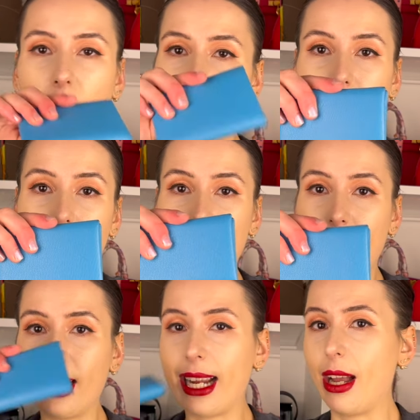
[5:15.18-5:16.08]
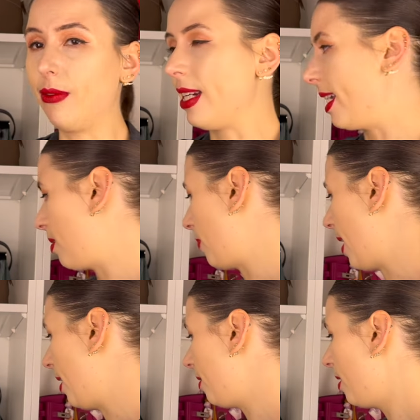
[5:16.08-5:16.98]
I would love another Calvi as
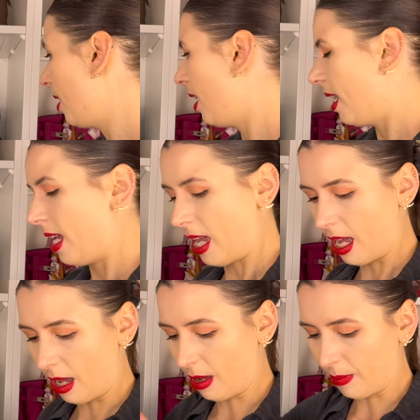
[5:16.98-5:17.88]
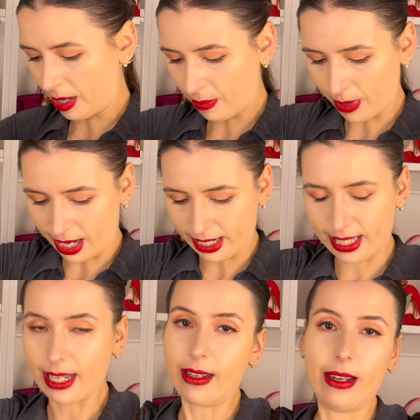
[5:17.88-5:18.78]
well.
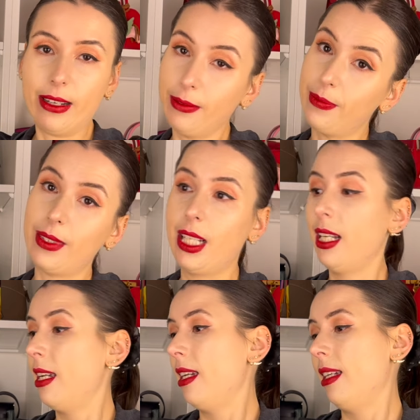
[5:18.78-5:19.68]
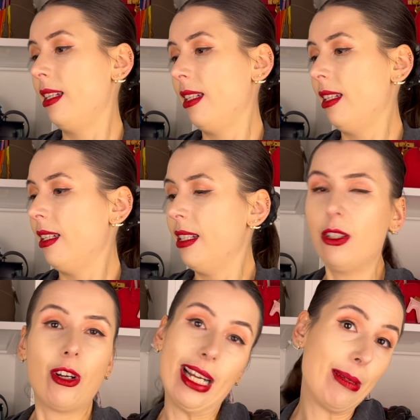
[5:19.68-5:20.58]
But you know,
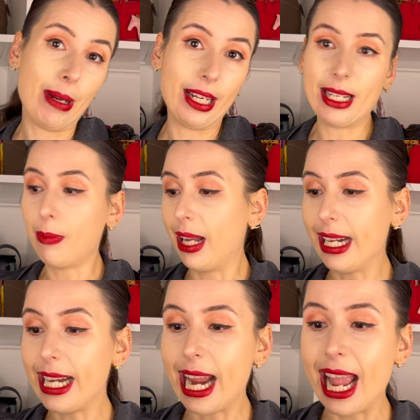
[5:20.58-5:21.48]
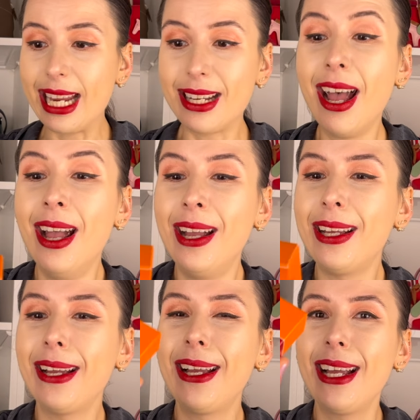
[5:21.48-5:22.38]
trying to spend less money. And
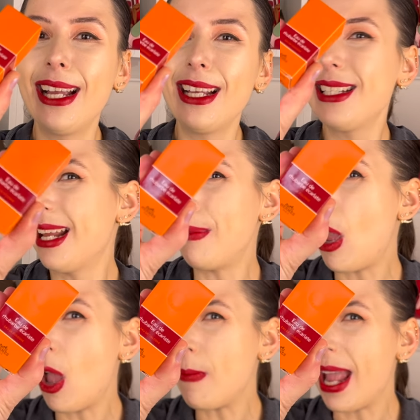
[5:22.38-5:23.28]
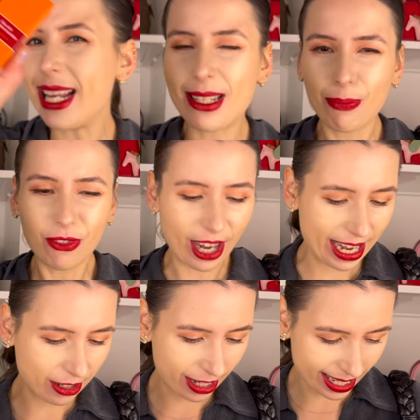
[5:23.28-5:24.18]
some Hermes
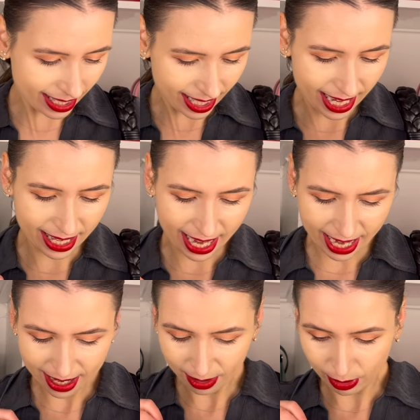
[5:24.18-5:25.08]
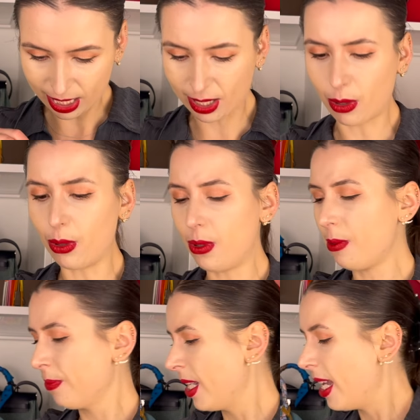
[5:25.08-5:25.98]
fragrance in there, which is
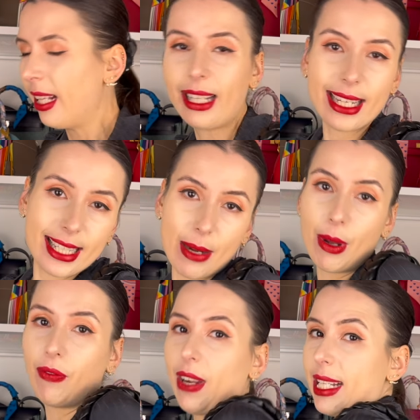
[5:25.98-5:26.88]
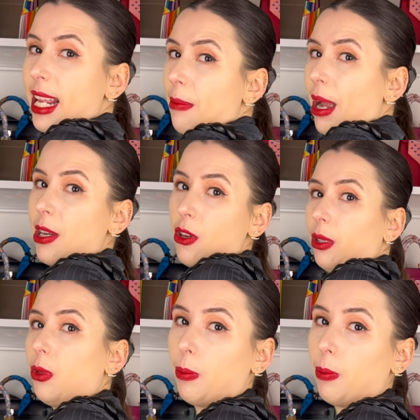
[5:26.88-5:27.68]
cool. Let's see what fits in my new little